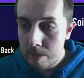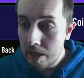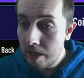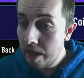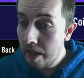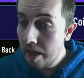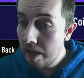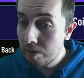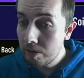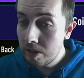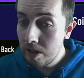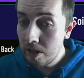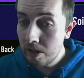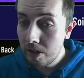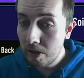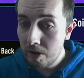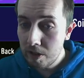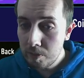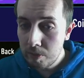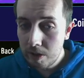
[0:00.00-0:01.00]
Yo,
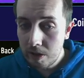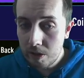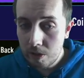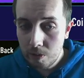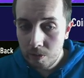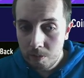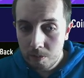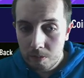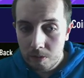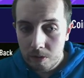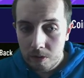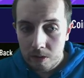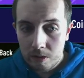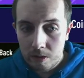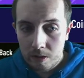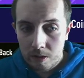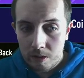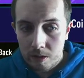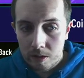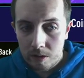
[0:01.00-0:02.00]
Thiago, that's pretty cool.
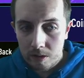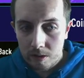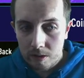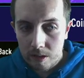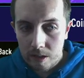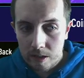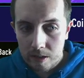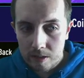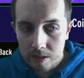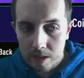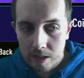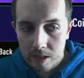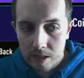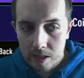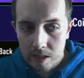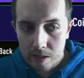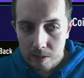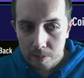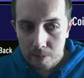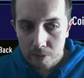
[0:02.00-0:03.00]
That
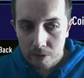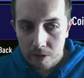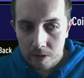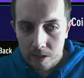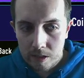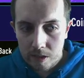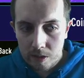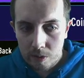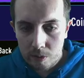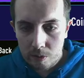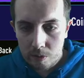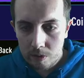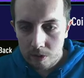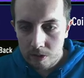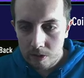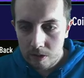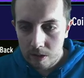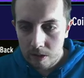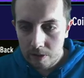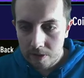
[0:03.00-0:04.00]
is pretty cool. You
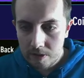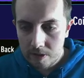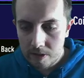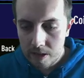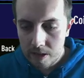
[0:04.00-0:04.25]
do love to see